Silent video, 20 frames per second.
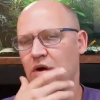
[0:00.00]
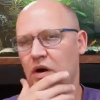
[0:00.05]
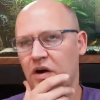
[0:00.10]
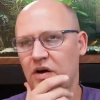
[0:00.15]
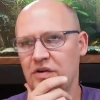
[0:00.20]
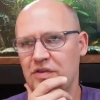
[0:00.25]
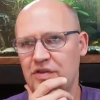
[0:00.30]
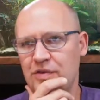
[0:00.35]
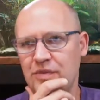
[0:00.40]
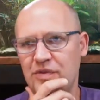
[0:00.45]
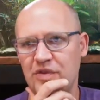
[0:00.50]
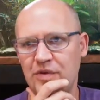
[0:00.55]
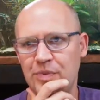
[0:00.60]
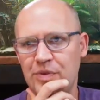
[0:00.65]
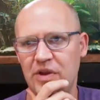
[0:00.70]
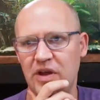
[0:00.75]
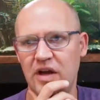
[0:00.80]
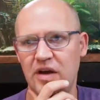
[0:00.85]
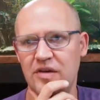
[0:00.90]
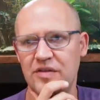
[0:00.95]
There are some
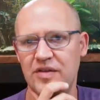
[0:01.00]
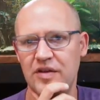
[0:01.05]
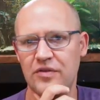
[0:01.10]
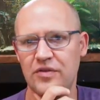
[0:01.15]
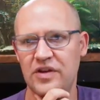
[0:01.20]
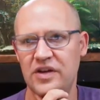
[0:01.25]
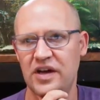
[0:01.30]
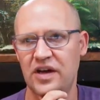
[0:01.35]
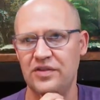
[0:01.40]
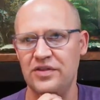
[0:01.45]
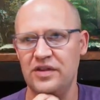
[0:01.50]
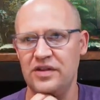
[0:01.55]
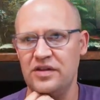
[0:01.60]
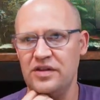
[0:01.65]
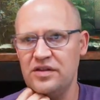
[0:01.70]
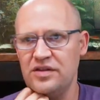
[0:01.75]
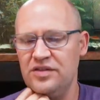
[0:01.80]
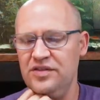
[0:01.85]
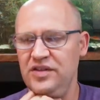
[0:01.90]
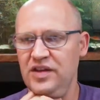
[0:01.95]
suppliers every now and
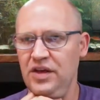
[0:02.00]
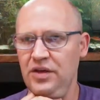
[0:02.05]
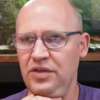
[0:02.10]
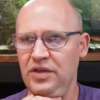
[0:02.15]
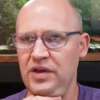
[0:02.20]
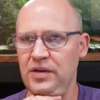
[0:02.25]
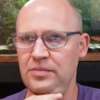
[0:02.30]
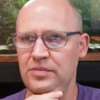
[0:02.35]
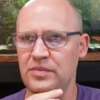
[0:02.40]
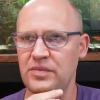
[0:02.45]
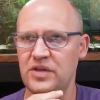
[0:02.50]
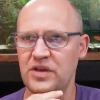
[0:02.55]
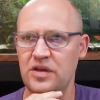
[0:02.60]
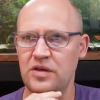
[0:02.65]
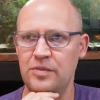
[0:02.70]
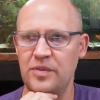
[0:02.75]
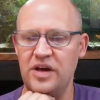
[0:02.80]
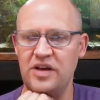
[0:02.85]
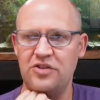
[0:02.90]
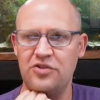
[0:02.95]
then that sell them.
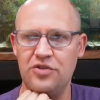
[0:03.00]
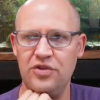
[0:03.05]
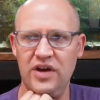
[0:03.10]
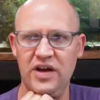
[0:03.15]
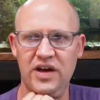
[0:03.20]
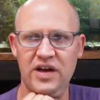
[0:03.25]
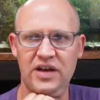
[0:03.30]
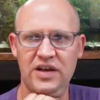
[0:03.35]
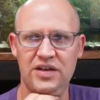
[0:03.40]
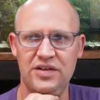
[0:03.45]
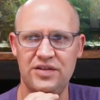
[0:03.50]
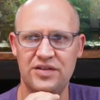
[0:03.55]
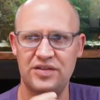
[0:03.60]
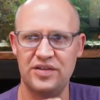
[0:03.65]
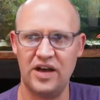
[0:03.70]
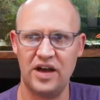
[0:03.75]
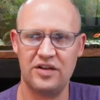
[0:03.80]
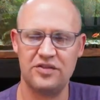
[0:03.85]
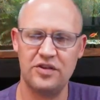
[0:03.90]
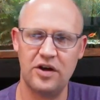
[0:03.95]
You might try
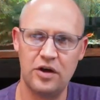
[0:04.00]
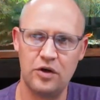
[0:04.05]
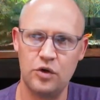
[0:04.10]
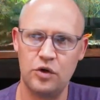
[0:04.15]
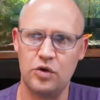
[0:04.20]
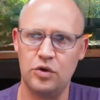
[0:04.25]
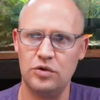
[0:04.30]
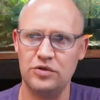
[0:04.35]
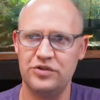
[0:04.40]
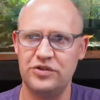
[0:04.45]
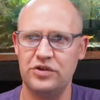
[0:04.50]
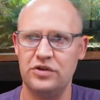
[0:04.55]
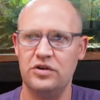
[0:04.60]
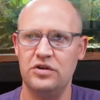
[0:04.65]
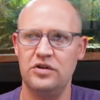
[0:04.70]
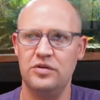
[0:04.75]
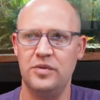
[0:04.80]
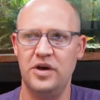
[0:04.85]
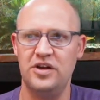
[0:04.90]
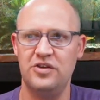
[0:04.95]
Sachs
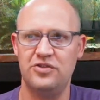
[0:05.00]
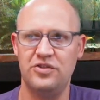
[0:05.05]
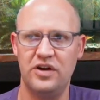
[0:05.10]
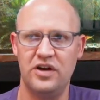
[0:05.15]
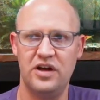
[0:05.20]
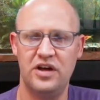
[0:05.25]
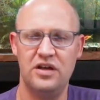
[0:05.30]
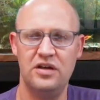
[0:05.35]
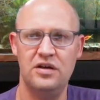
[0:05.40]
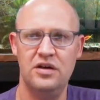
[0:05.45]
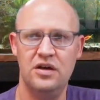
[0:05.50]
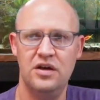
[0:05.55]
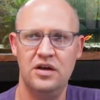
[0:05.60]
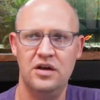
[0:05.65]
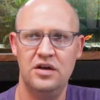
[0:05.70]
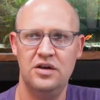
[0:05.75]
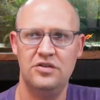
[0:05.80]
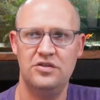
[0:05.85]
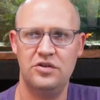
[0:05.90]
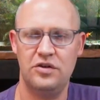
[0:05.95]
Aquaculture, you might try
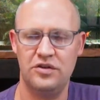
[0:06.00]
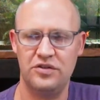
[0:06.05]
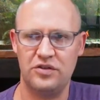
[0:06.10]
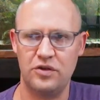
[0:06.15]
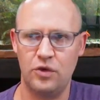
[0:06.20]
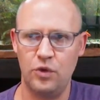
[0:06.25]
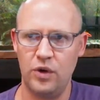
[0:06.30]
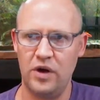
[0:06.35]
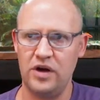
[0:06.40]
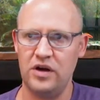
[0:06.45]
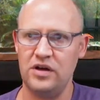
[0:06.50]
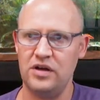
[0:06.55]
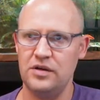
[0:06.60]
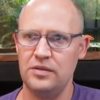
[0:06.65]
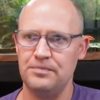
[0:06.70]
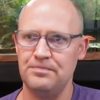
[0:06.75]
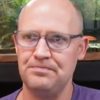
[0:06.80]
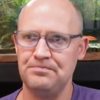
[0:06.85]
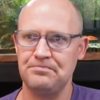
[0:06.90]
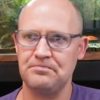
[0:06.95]
Jonah's
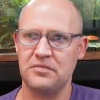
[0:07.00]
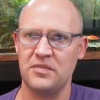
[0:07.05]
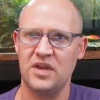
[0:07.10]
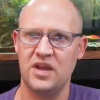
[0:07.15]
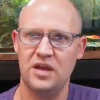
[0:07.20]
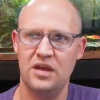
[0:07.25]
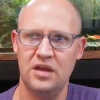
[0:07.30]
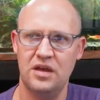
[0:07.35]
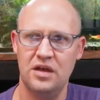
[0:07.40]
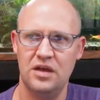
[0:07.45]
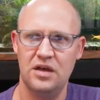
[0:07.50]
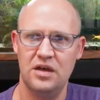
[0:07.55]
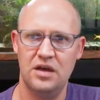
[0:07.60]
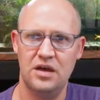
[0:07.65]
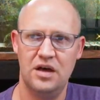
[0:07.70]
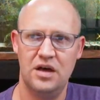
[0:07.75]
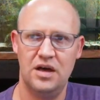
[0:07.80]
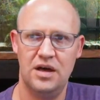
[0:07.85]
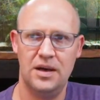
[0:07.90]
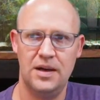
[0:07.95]
Aquarium,
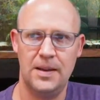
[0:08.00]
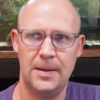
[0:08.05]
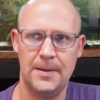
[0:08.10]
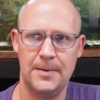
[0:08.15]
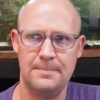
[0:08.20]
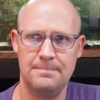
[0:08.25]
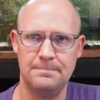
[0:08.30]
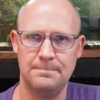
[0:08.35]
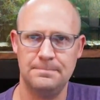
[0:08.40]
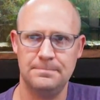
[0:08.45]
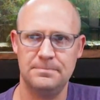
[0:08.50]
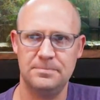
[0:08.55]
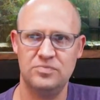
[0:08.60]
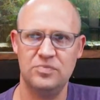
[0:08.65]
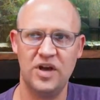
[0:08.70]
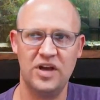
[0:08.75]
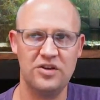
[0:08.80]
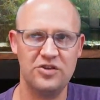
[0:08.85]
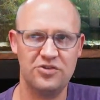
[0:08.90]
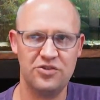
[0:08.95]
you
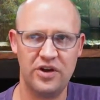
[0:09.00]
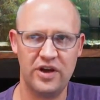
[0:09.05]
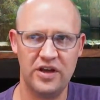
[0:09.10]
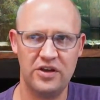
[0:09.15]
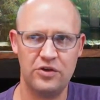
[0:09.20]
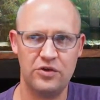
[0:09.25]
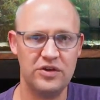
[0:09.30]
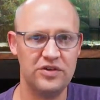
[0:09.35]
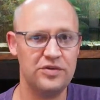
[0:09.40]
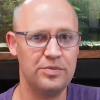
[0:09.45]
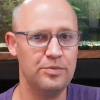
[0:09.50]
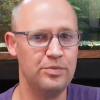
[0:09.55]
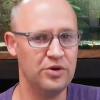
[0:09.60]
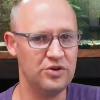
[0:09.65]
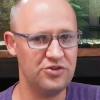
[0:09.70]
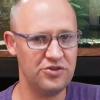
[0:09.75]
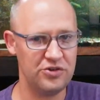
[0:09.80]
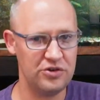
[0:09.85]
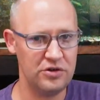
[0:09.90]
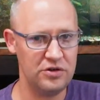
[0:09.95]
might try Chris
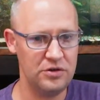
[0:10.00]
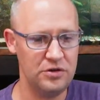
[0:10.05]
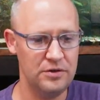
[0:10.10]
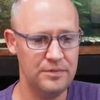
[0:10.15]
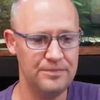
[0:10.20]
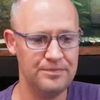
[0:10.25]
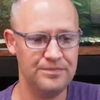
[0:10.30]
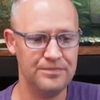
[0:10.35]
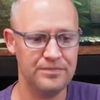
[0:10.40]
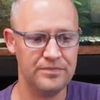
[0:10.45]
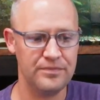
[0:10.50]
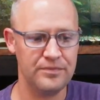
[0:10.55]
Butcher.